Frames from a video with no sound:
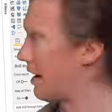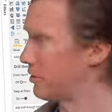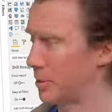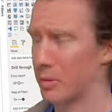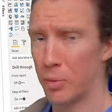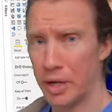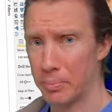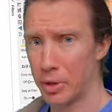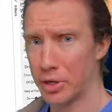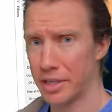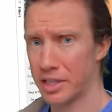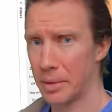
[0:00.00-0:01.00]
I've spent a week
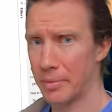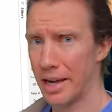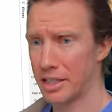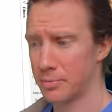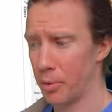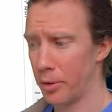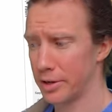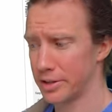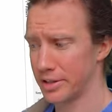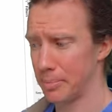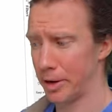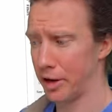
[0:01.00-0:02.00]
building some dashboards
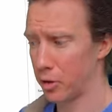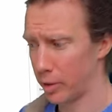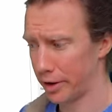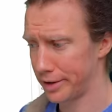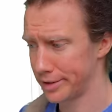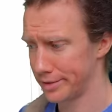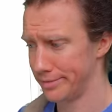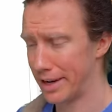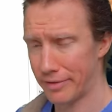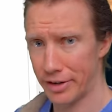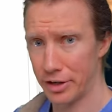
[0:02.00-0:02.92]
that my coworkers never